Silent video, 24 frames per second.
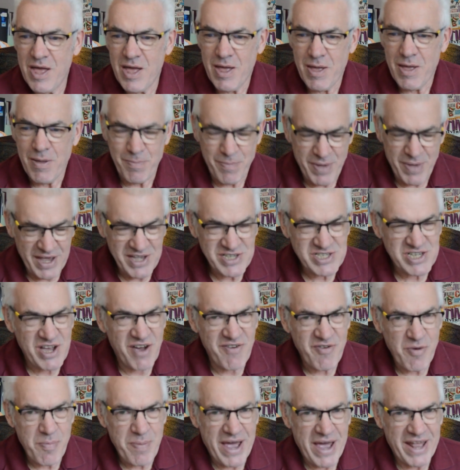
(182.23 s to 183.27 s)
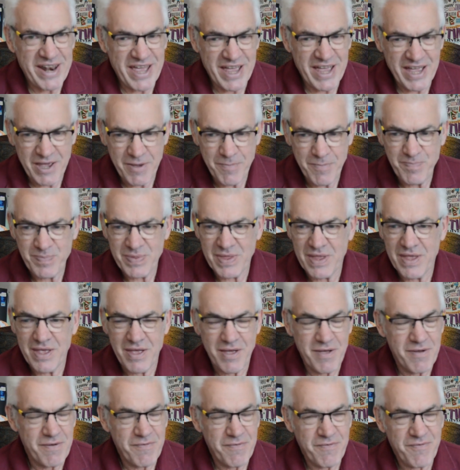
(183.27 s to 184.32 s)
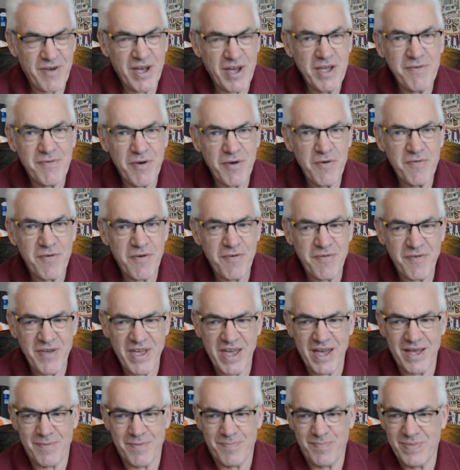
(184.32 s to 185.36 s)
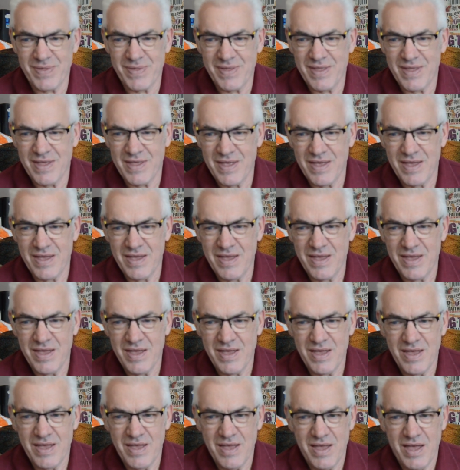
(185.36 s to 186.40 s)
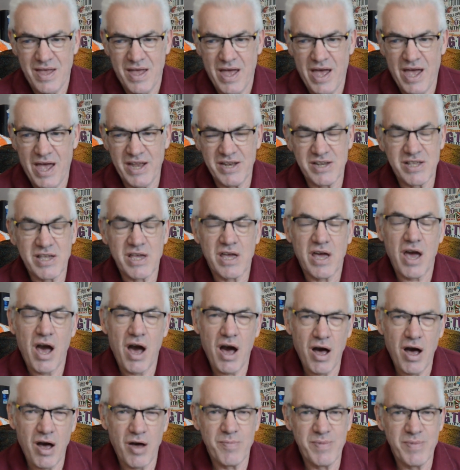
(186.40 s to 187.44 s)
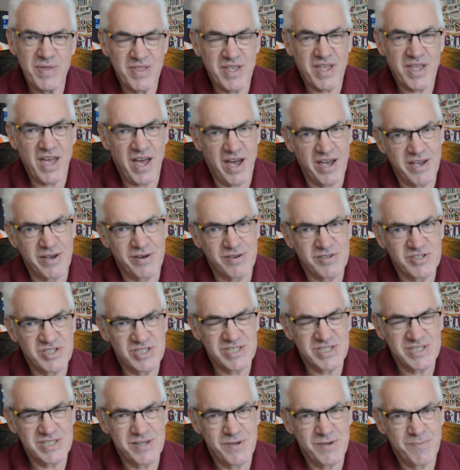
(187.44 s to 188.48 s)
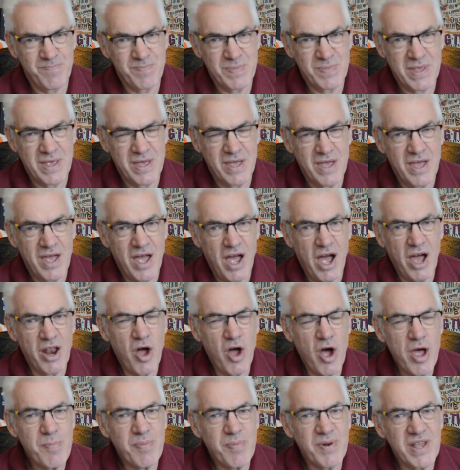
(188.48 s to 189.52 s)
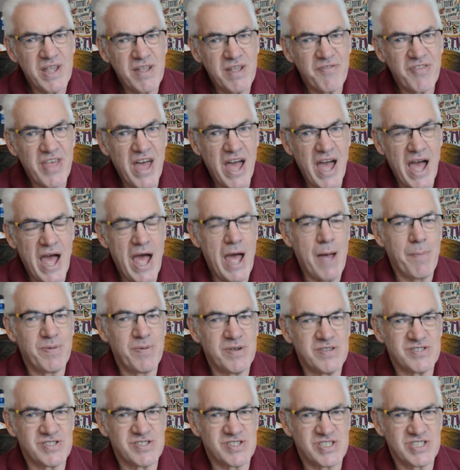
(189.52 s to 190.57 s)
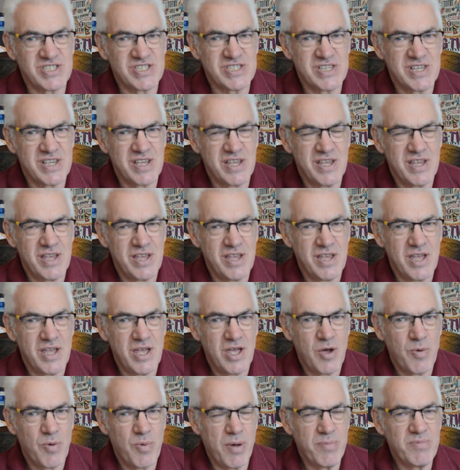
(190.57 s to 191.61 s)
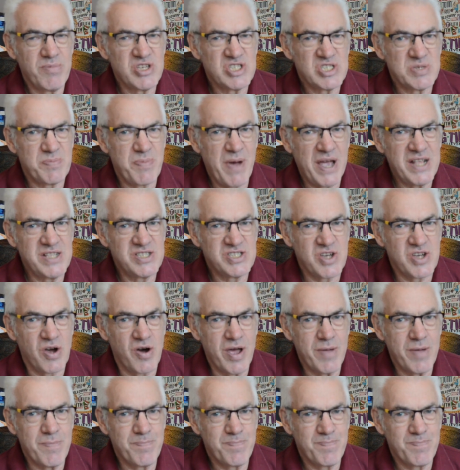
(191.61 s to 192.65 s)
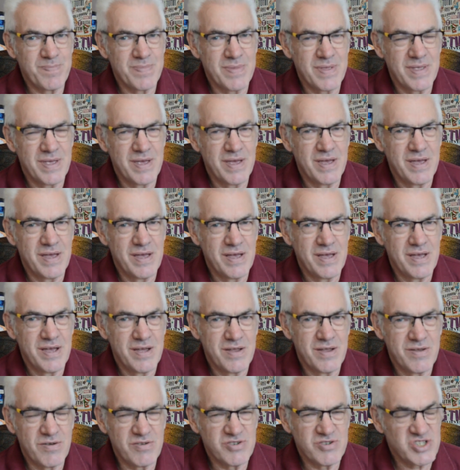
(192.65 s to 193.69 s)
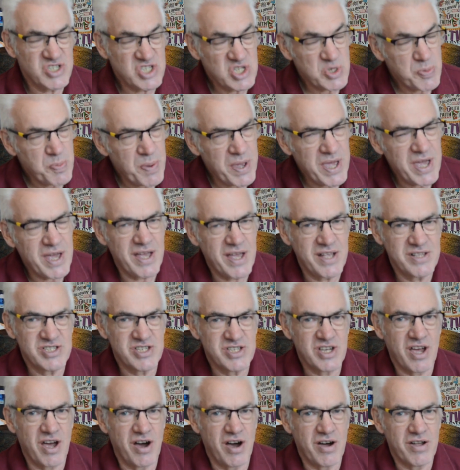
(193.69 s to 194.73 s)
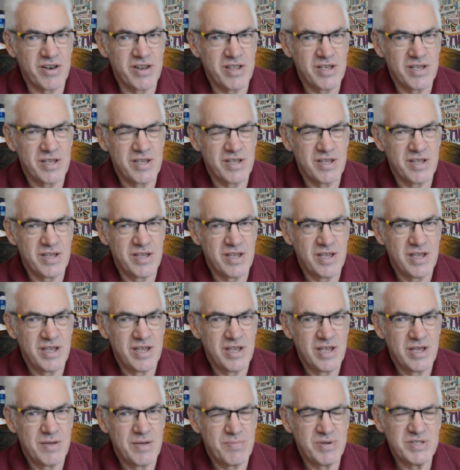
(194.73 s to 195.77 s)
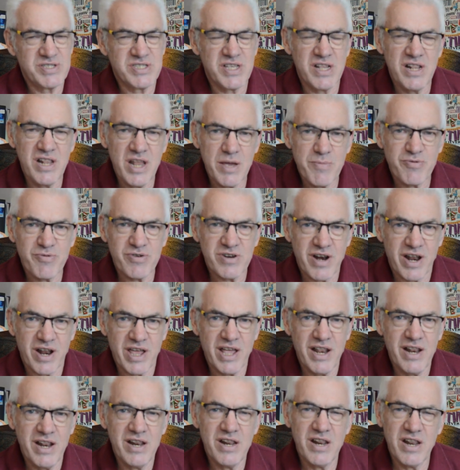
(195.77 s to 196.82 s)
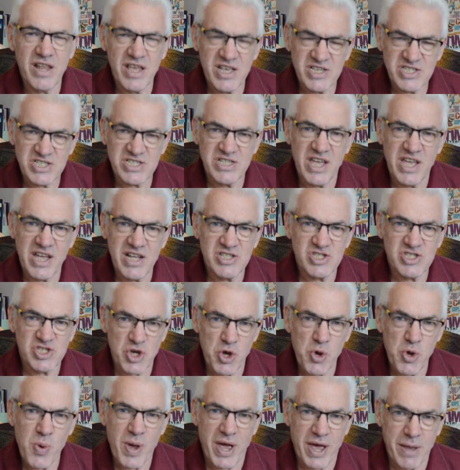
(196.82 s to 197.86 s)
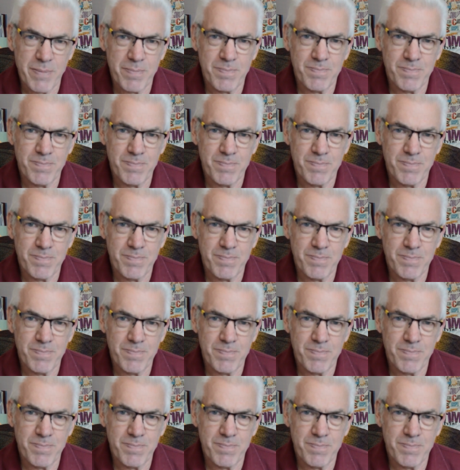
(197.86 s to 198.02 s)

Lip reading: peace over panic, faith over fear, and calm in the chaos. And I believe that happens when we spend time not just speaking to God, but deliberately listening to him.